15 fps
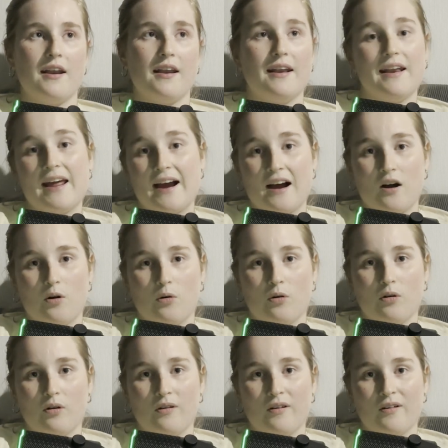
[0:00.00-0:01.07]

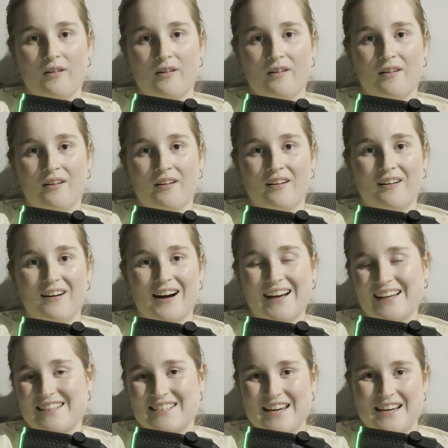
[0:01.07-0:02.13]
Now I
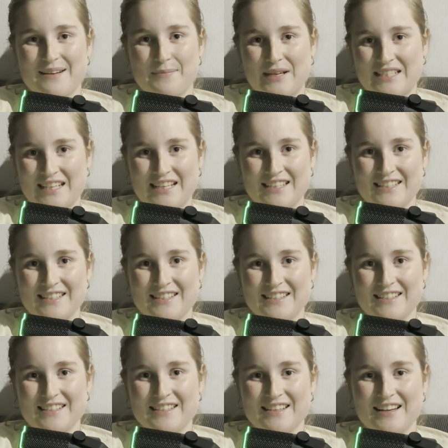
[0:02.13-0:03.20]
can take my
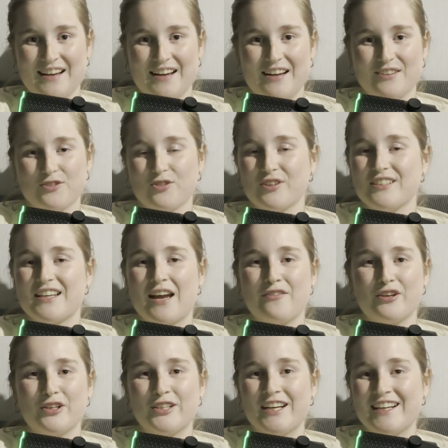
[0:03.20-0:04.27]
tests as long as I have
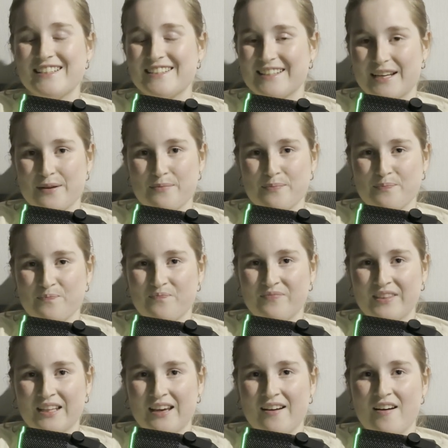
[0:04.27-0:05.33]
a good night's sleep.
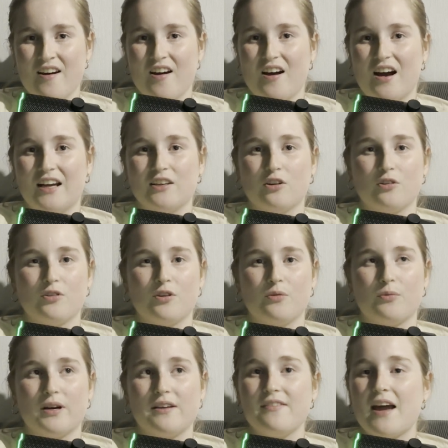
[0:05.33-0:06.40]
I know that
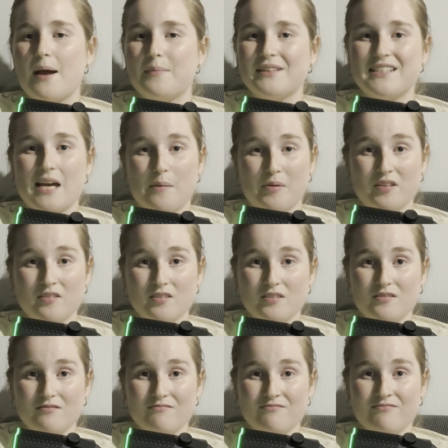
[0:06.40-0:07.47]
whatever happens,
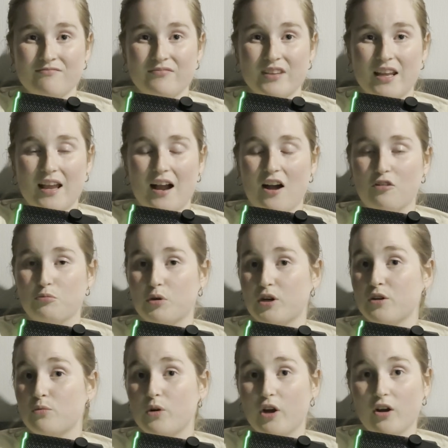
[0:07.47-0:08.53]
happens. I've put
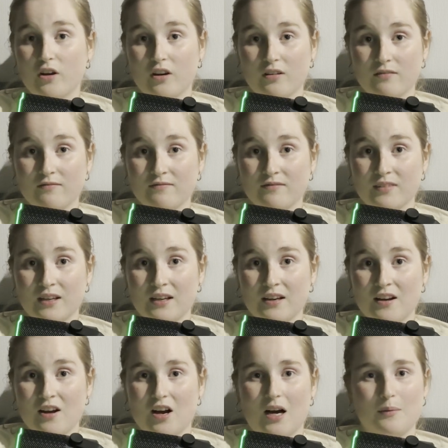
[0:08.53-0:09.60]
in work.
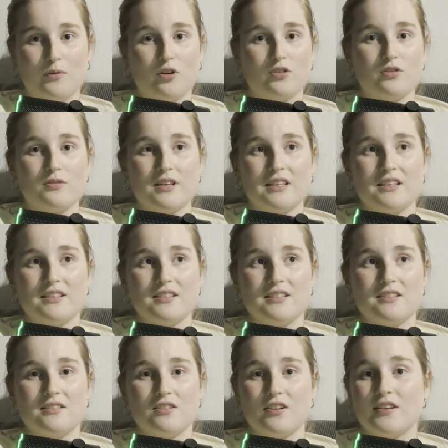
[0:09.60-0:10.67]
I'm not doing
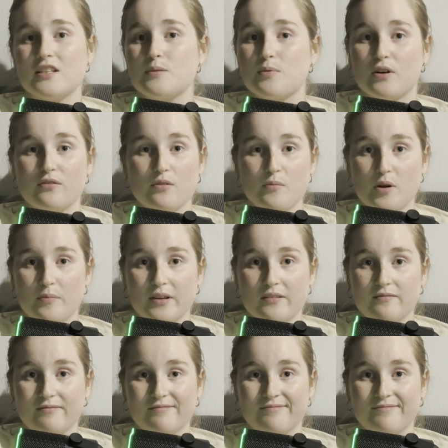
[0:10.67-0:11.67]
this in the spur of the moment,